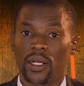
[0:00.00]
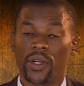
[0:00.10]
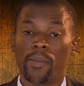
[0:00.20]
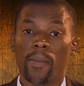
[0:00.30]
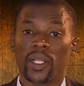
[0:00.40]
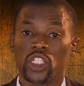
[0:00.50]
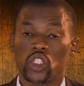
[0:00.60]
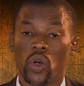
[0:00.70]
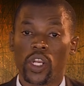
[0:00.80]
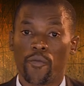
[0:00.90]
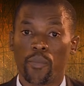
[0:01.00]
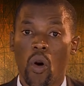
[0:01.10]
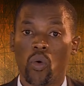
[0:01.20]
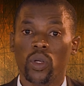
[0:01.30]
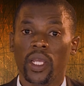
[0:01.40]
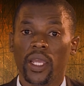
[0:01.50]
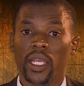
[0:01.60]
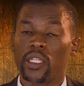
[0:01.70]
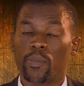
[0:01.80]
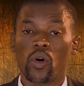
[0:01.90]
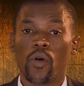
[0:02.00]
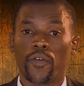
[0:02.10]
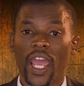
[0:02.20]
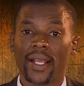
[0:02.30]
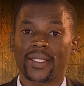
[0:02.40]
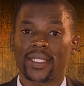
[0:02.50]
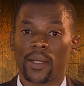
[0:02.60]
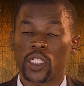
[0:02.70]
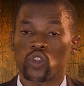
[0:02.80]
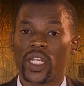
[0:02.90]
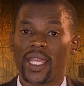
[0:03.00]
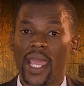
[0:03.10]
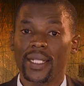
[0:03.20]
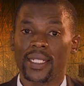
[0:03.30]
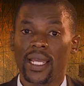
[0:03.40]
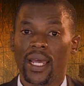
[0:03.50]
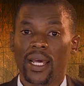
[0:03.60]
Remember the story of Paul in the book of Acts, chapter 28?